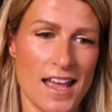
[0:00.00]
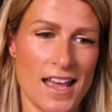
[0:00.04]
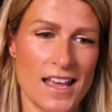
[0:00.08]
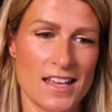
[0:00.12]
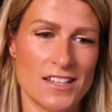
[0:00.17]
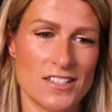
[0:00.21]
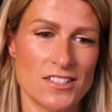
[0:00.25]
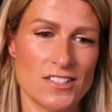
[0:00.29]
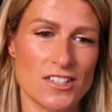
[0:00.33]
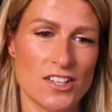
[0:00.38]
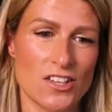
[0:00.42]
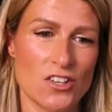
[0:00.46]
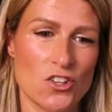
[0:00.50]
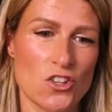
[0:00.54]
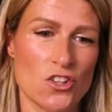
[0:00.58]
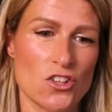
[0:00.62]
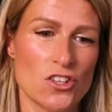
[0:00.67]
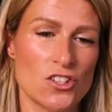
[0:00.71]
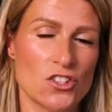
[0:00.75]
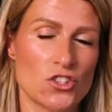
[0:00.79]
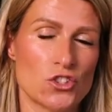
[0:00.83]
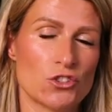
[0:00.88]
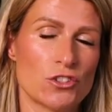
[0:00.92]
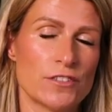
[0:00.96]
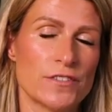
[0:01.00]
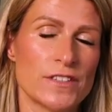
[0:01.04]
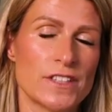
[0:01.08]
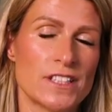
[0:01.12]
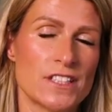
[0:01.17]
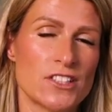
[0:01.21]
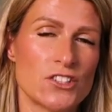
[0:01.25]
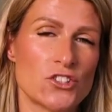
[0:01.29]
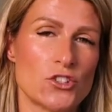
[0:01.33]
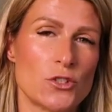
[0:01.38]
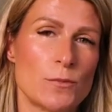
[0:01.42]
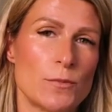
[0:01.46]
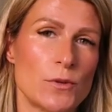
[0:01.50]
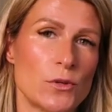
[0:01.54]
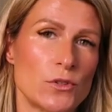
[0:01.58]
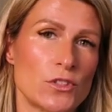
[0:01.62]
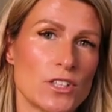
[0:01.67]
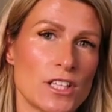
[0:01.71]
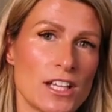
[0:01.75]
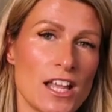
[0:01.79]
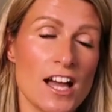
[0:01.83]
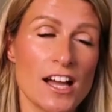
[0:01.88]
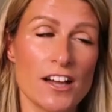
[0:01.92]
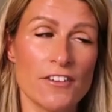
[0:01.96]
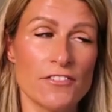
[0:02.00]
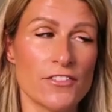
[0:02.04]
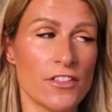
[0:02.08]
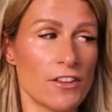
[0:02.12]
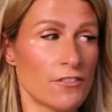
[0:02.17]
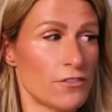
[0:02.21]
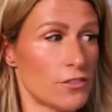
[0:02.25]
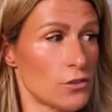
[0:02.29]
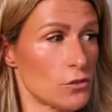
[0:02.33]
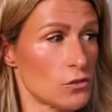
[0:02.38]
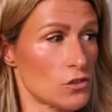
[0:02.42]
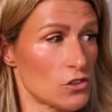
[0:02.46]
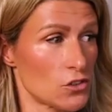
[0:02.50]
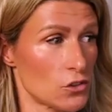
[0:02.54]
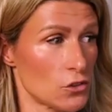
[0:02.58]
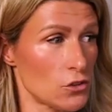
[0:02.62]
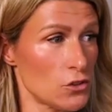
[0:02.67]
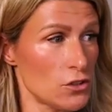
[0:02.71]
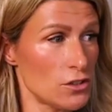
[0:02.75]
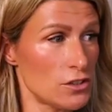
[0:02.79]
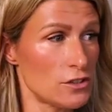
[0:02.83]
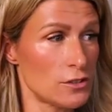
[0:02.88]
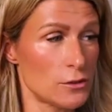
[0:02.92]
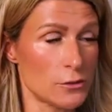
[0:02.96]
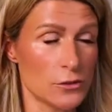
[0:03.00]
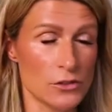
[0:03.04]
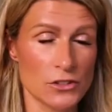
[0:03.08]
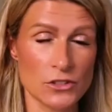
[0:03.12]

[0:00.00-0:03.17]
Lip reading: And she's driven to build a life that feels good,